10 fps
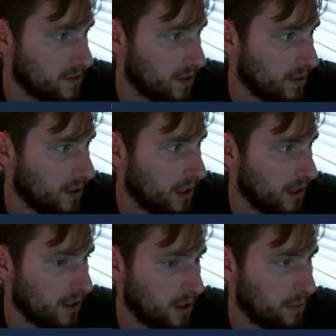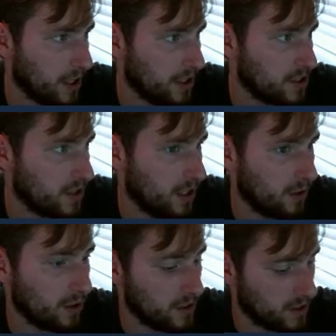So I'll probably just
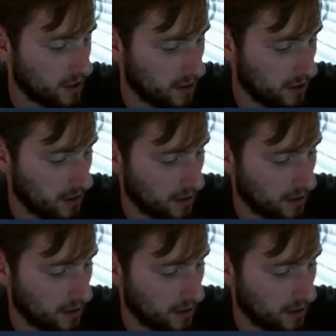increase it